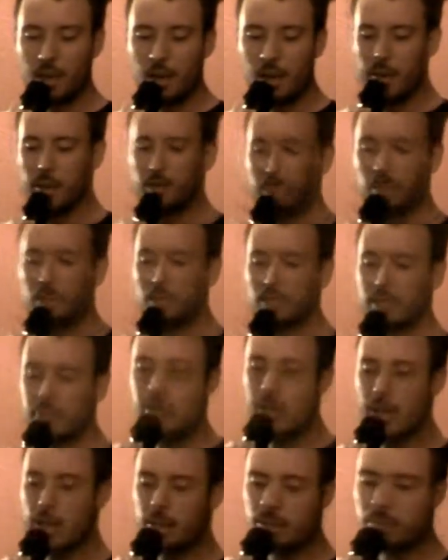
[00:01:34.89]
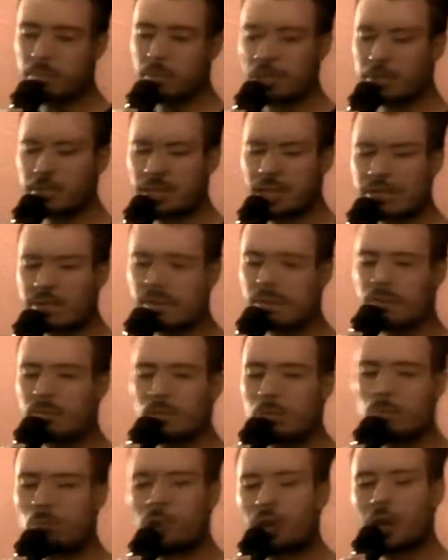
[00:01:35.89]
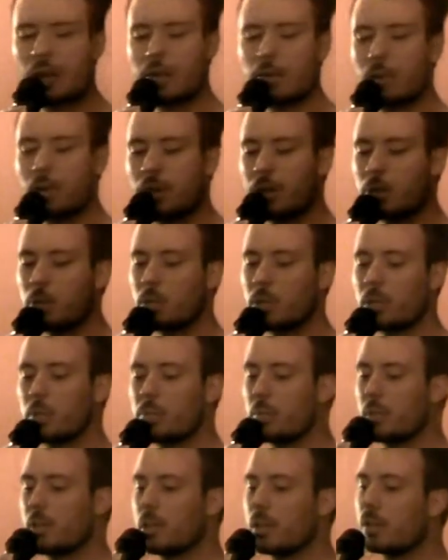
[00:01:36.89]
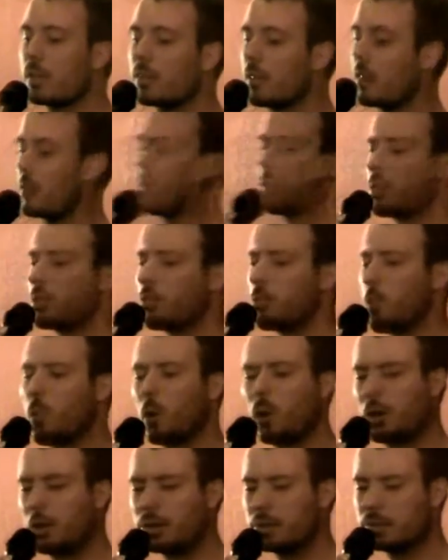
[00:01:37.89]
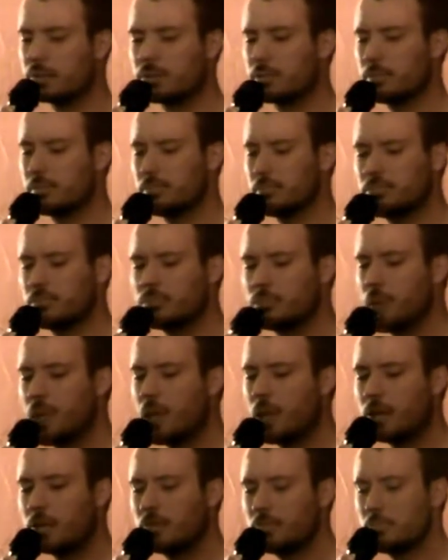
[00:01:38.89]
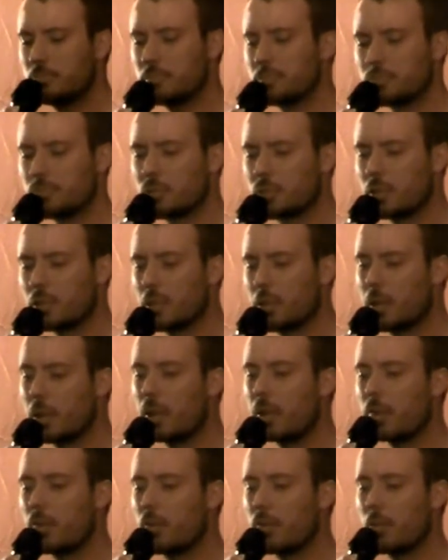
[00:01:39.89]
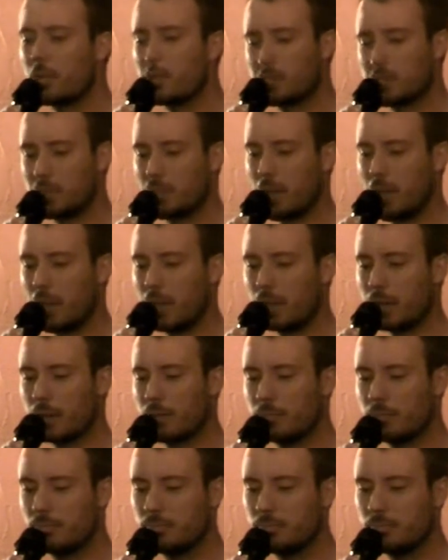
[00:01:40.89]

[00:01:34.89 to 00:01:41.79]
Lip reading: "I don't know exactly, but I'm guessing from what I read on Wikipedia that they're warts." So you're here for a check."